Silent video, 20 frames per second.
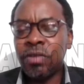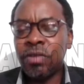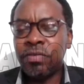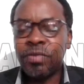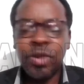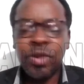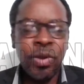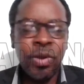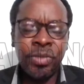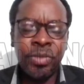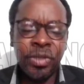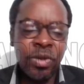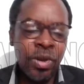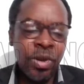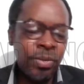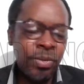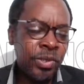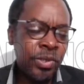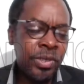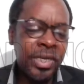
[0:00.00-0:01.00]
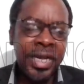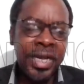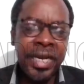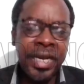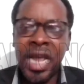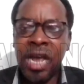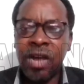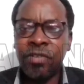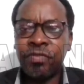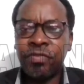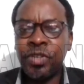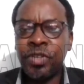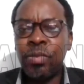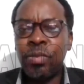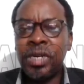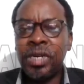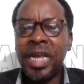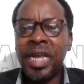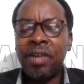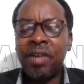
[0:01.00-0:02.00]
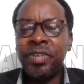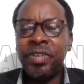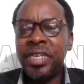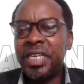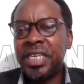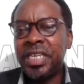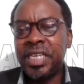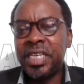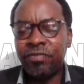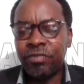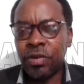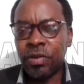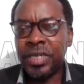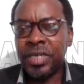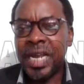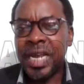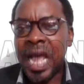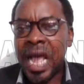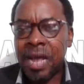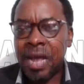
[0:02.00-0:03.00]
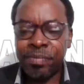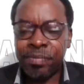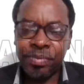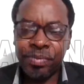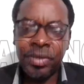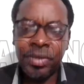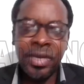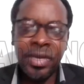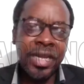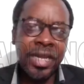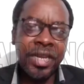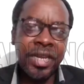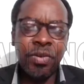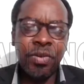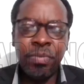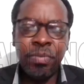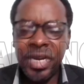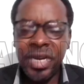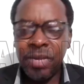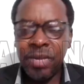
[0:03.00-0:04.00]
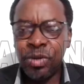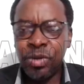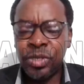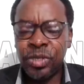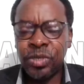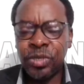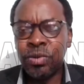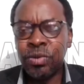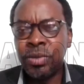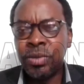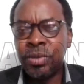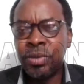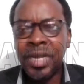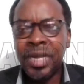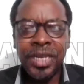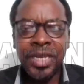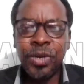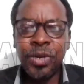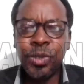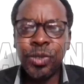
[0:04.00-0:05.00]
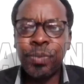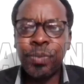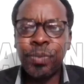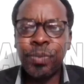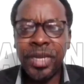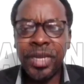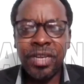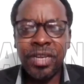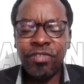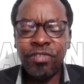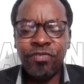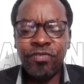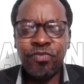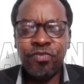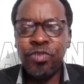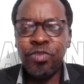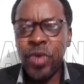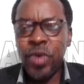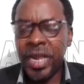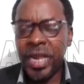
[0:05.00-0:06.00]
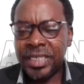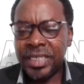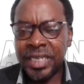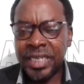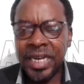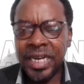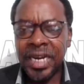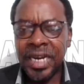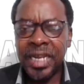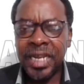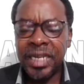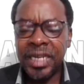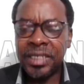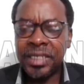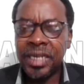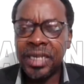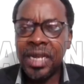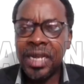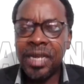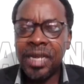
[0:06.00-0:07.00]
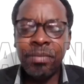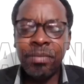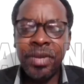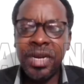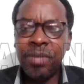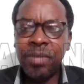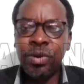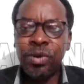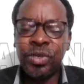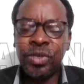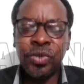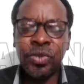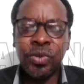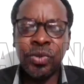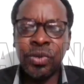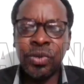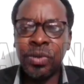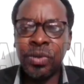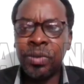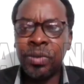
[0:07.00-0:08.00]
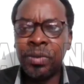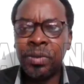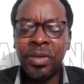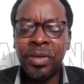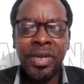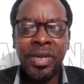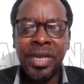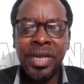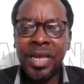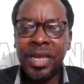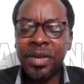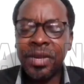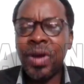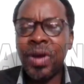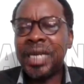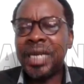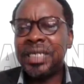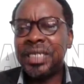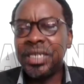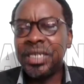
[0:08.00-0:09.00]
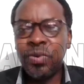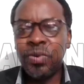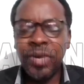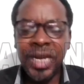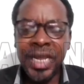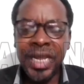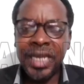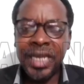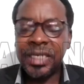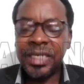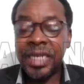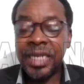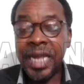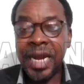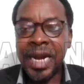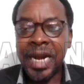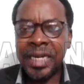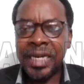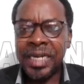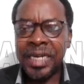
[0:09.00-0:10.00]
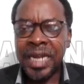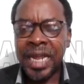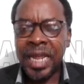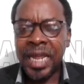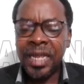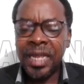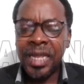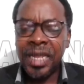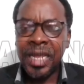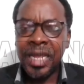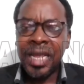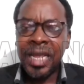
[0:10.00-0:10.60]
to, comes, comes to the area of somebody having the gift of the gab, you know, being able to, you know, speak fluent English, being able to, you know, articulate here and there.